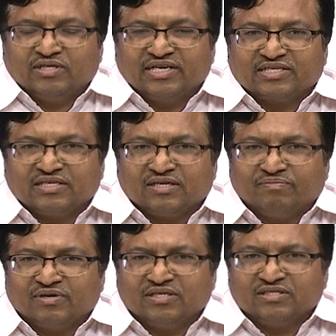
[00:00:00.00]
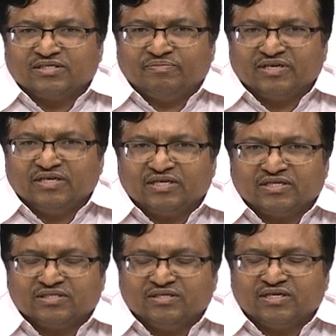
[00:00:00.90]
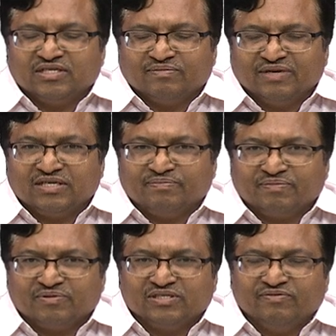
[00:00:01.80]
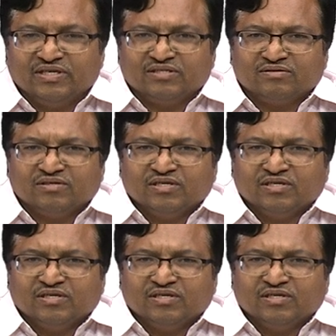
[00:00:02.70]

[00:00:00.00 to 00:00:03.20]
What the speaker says: A directional coupler is typically considered as a multi-purpose device